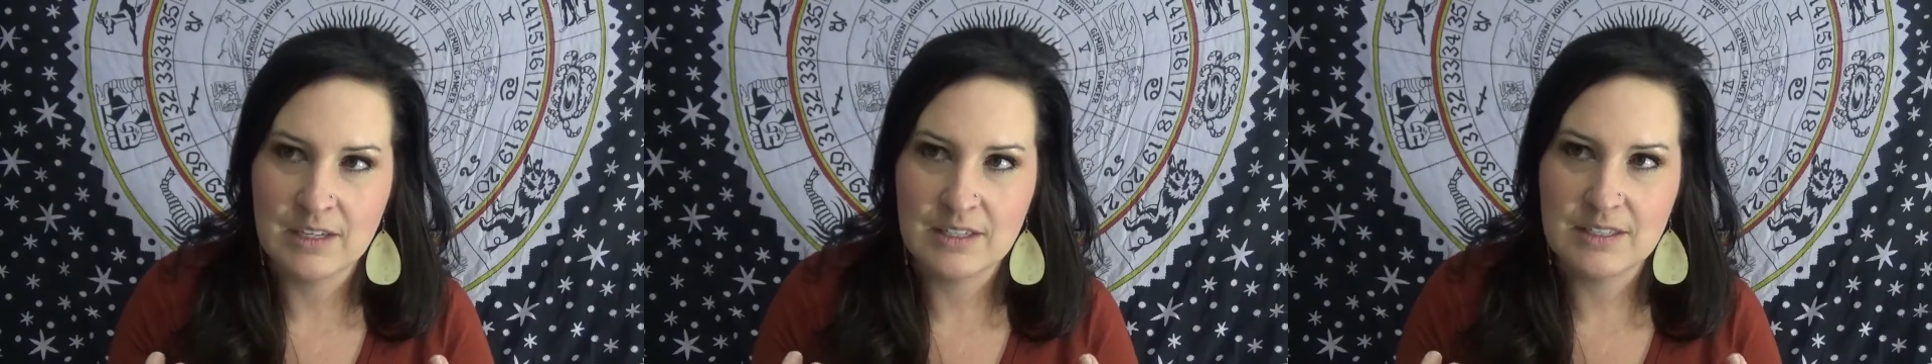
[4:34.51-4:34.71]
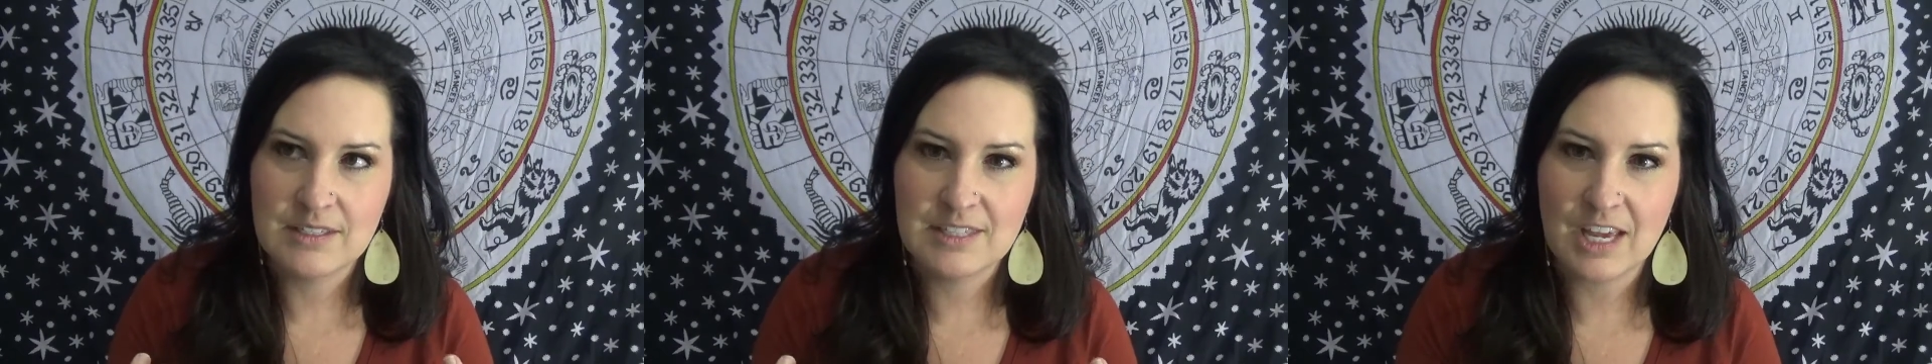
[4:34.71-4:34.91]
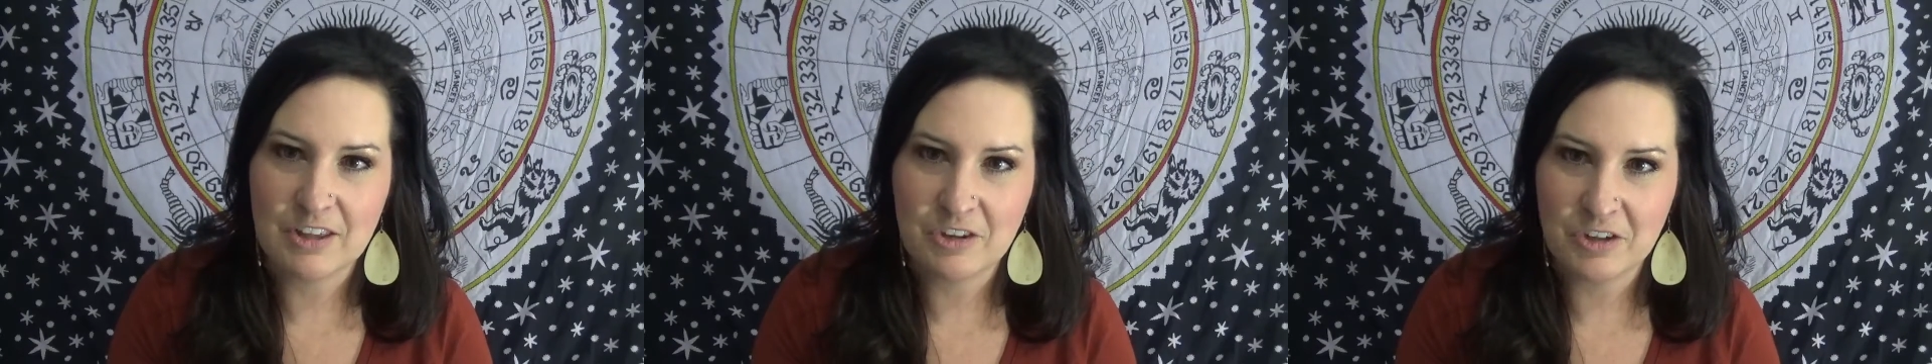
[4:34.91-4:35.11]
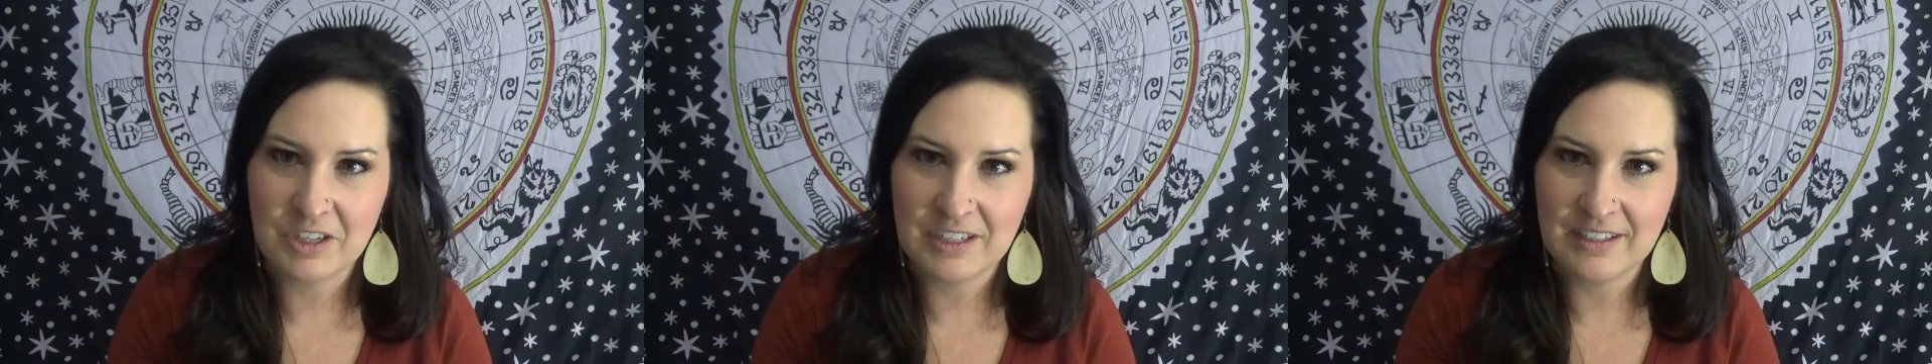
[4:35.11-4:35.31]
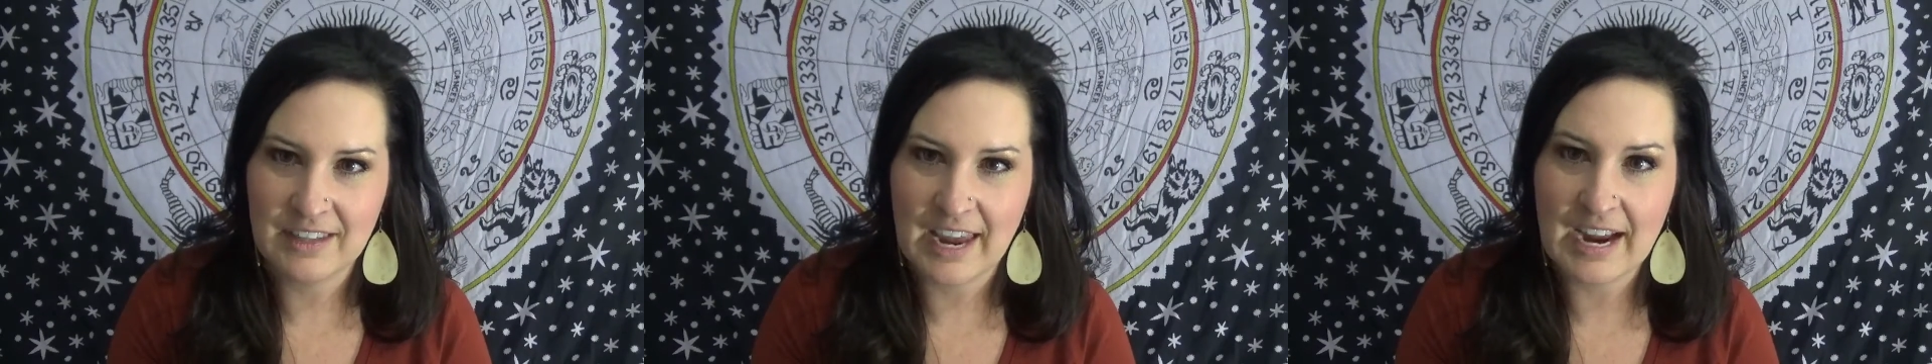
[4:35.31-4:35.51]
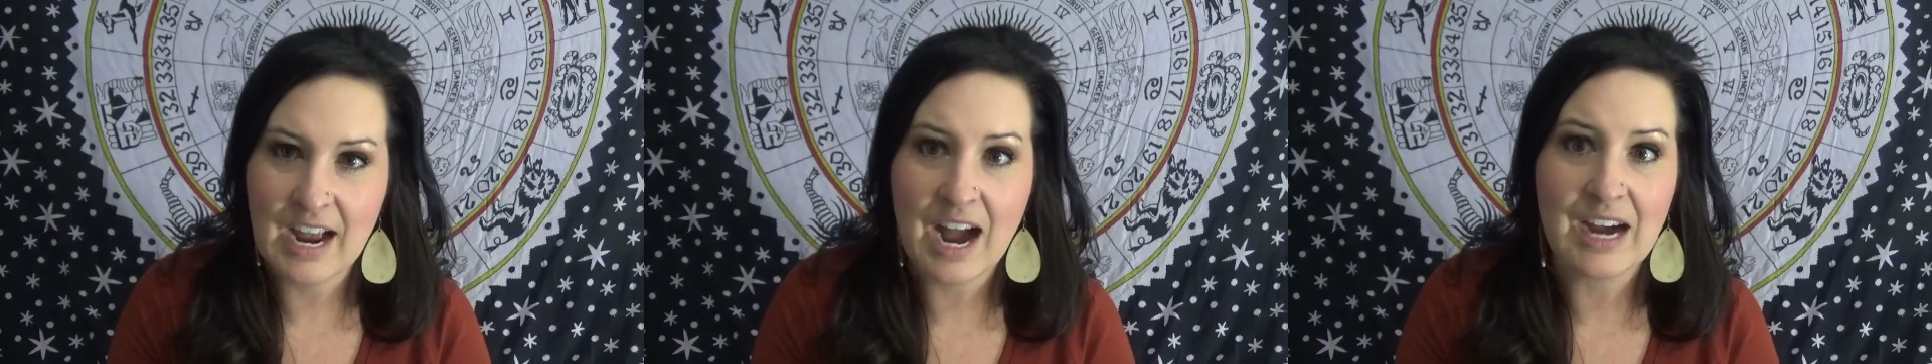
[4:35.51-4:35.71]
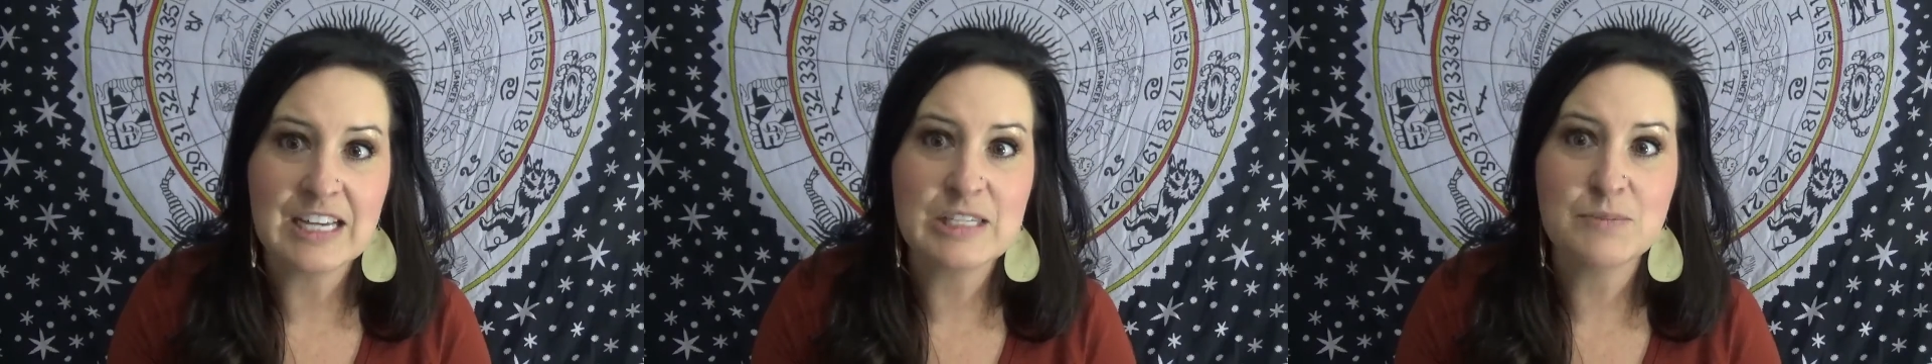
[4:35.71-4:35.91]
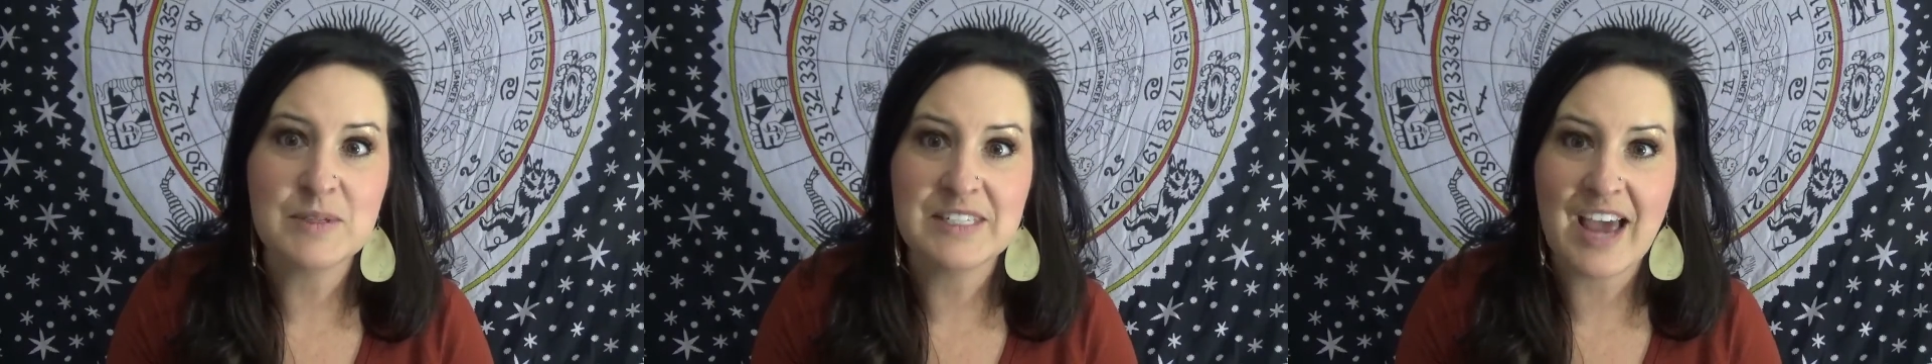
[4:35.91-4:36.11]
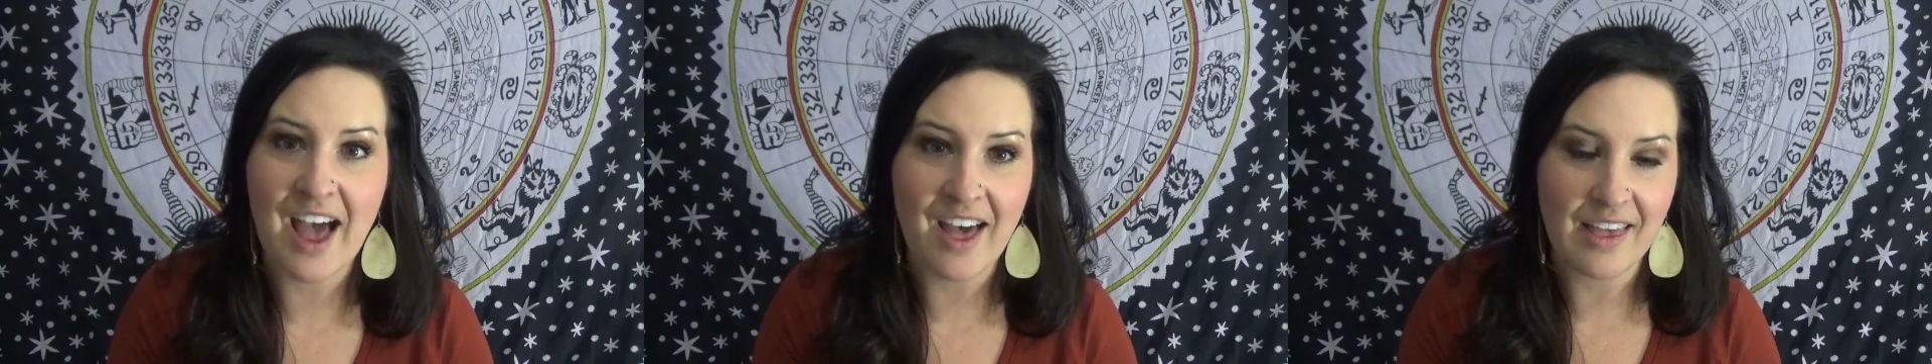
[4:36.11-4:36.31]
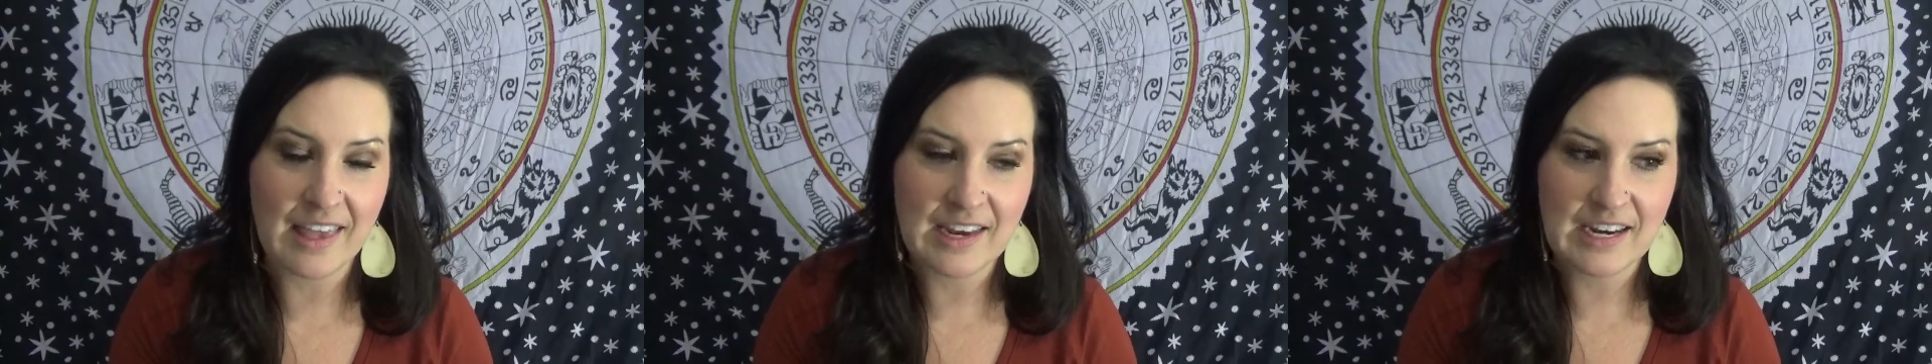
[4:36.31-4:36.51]
Southern like
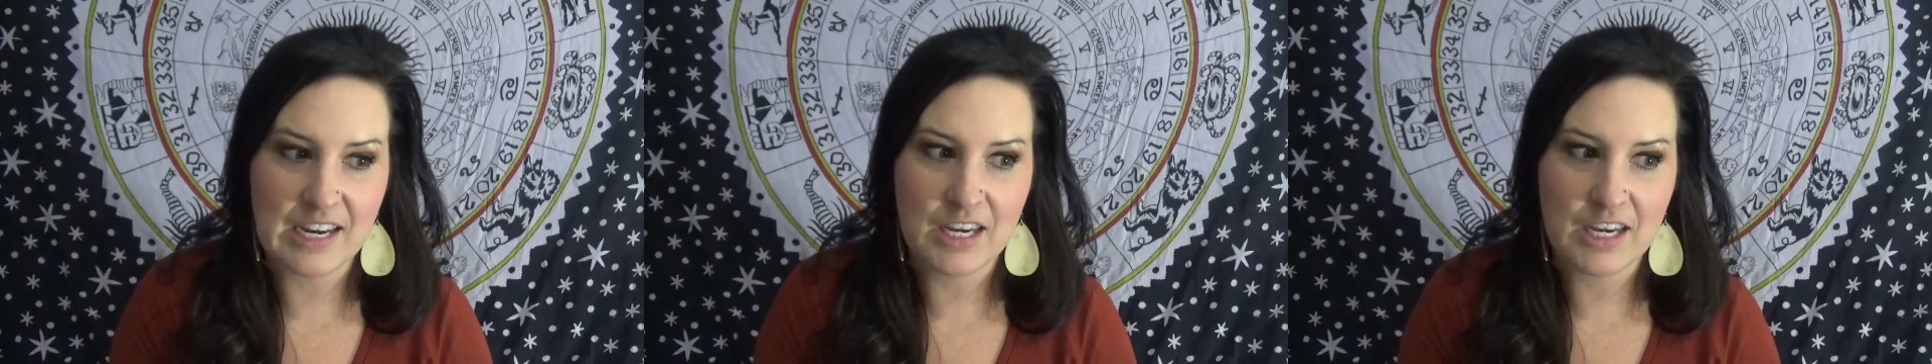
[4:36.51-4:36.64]
hospitality.